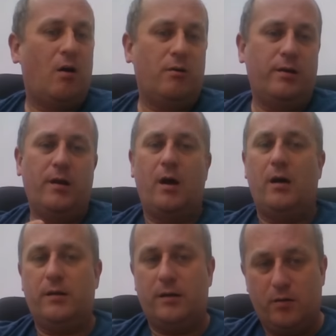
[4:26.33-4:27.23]
are
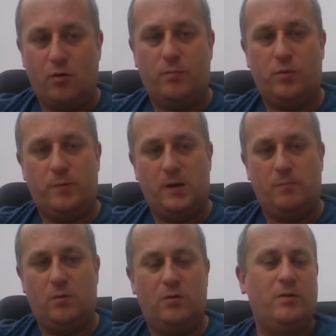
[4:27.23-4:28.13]
not normal
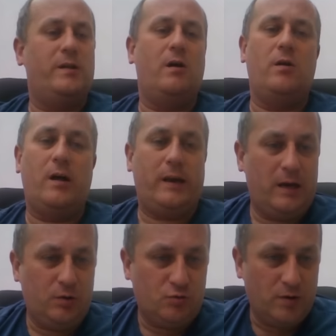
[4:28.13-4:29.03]
people. They're not
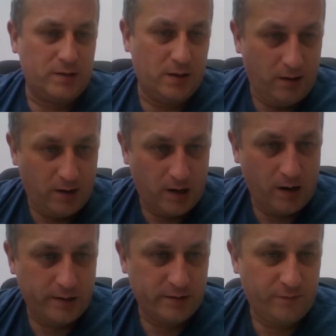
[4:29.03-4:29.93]
interested in a
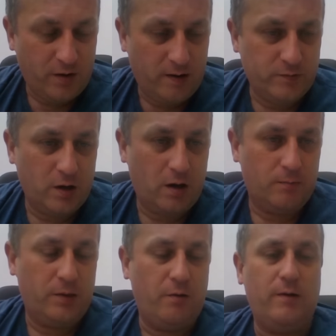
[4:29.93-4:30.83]
nine to five
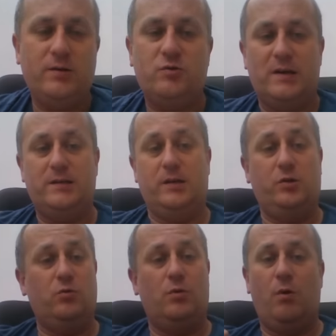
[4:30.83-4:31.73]
job. They're interested in
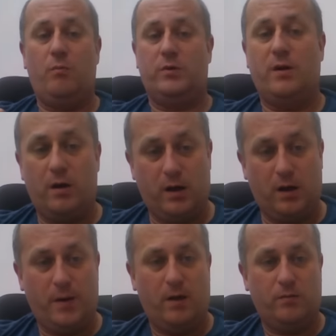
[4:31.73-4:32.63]
doing what we're talking
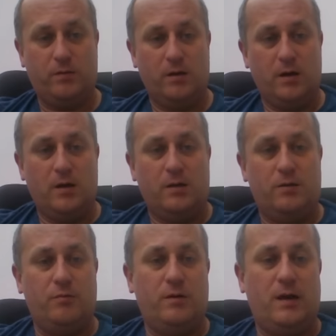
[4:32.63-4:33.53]
about.
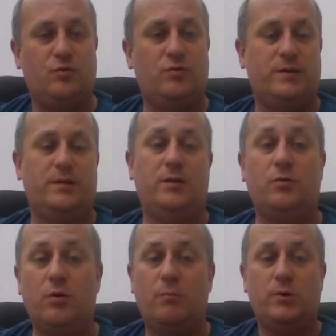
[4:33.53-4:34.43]
They're interested in
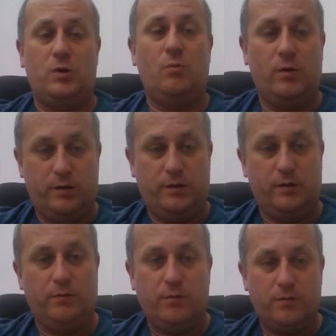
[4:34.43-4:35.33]
doing what you want to
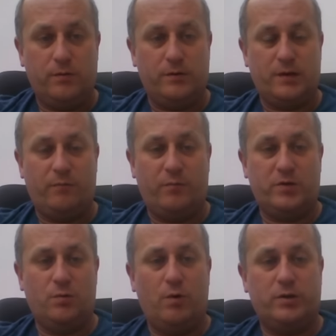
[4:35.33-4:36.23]
do. The same
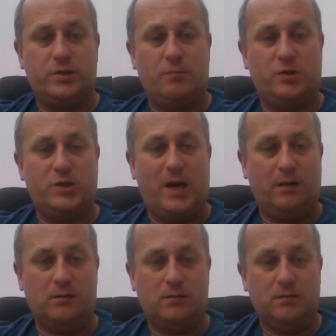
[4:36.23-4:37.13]
reason you're watching my
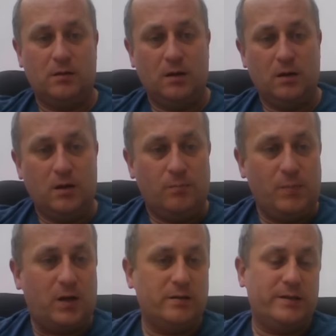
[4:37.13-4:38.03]
channel.
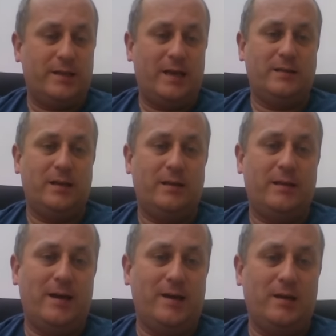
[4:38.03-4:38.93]
Because at the end of the
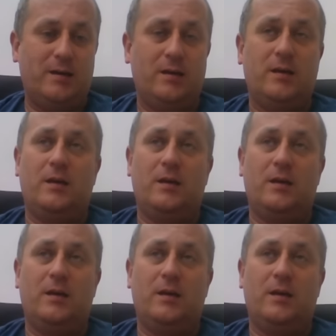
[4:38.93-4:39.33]
day,